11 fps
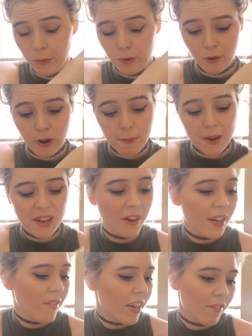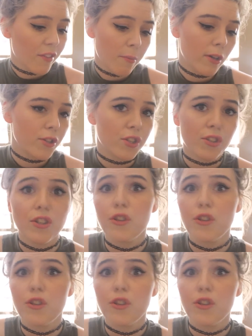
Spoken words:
so I may not even have to purchase the